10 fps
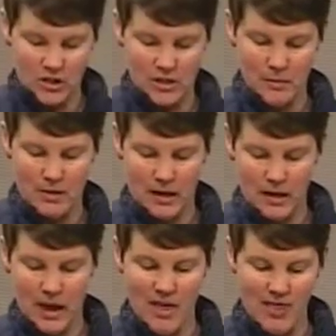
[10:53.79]
or
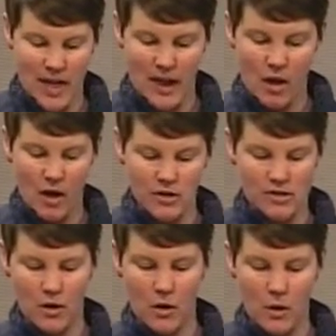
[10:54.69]
something, and then
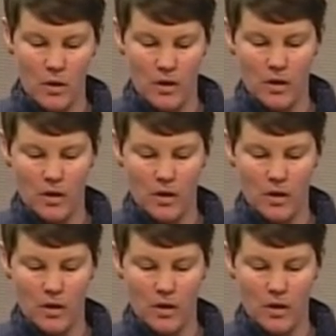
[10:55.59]
also